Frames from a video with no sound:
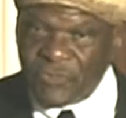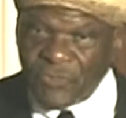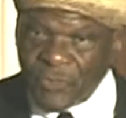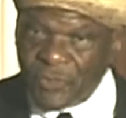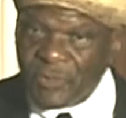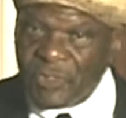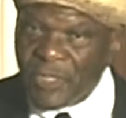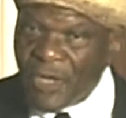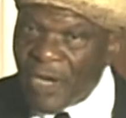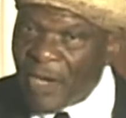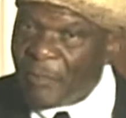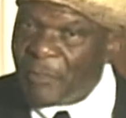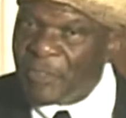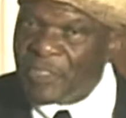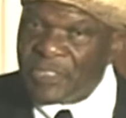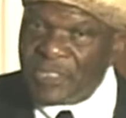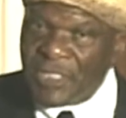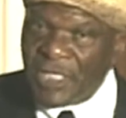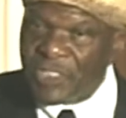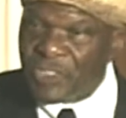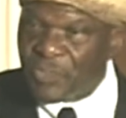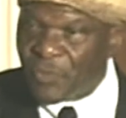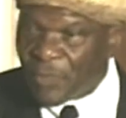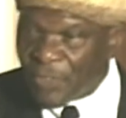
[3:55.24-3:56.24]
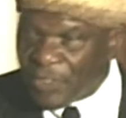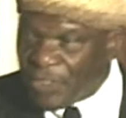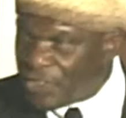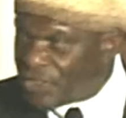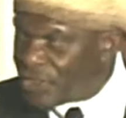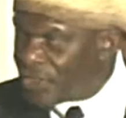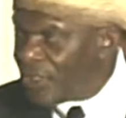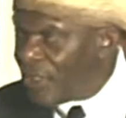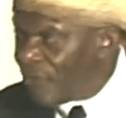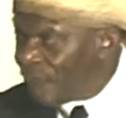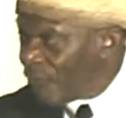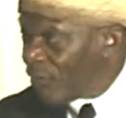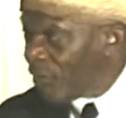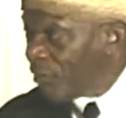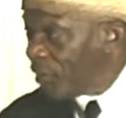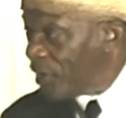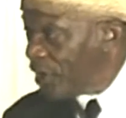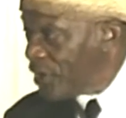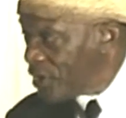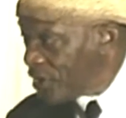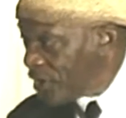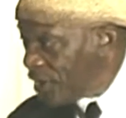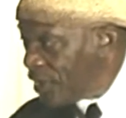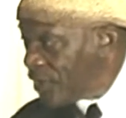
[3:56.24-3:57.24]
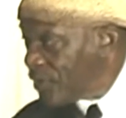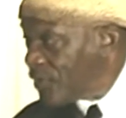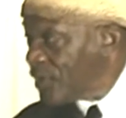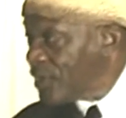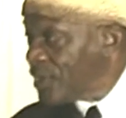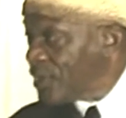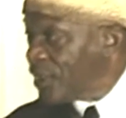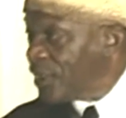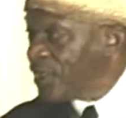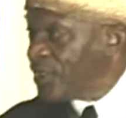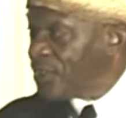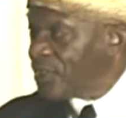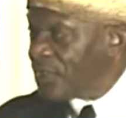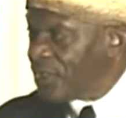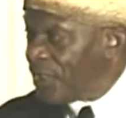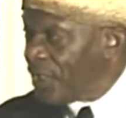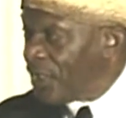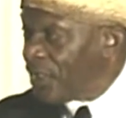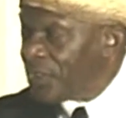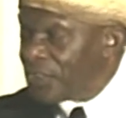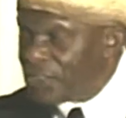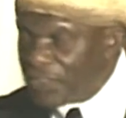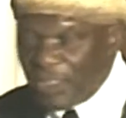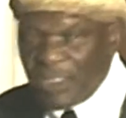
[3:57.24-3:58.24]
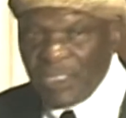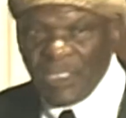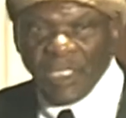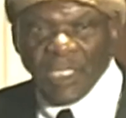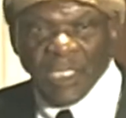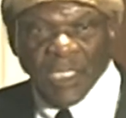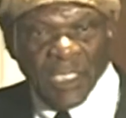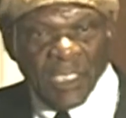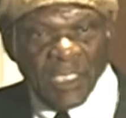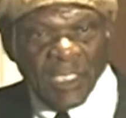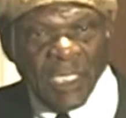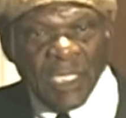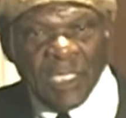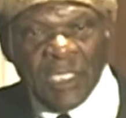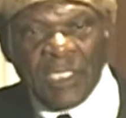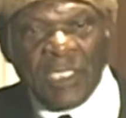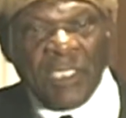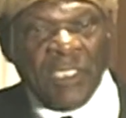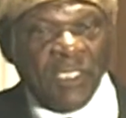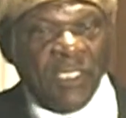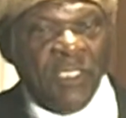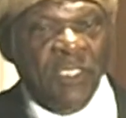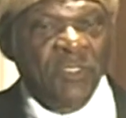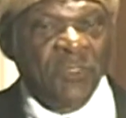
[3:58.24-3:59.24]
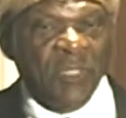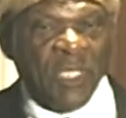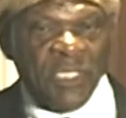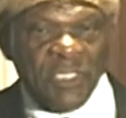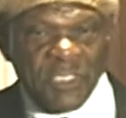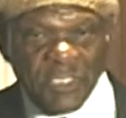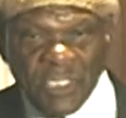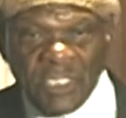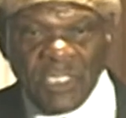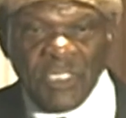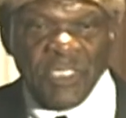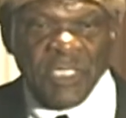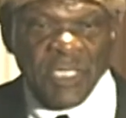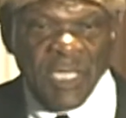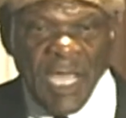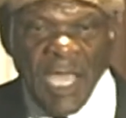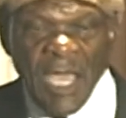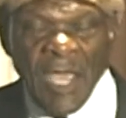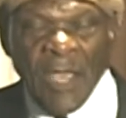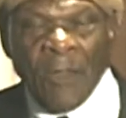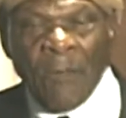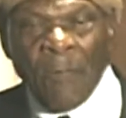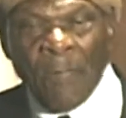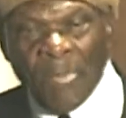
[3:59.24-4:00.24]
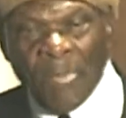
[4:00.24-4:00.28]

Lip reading: for retirement. That's where these come from. These injuries, these things, they need to address these now,